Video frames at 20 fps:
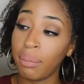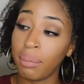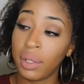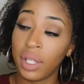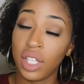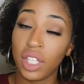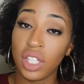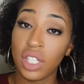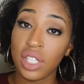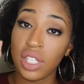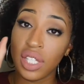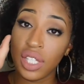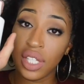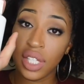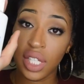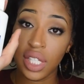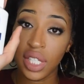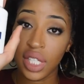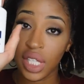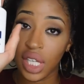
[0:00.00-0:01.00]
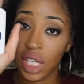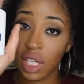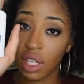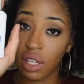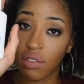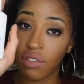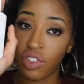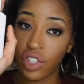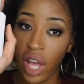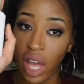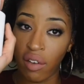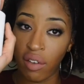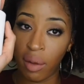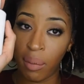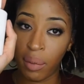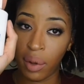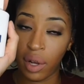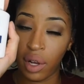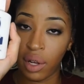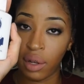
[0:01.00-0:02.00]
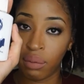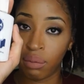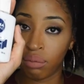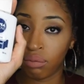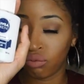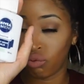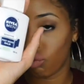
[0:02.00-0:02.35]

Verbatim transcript: Men Sensitive Shaving Balm.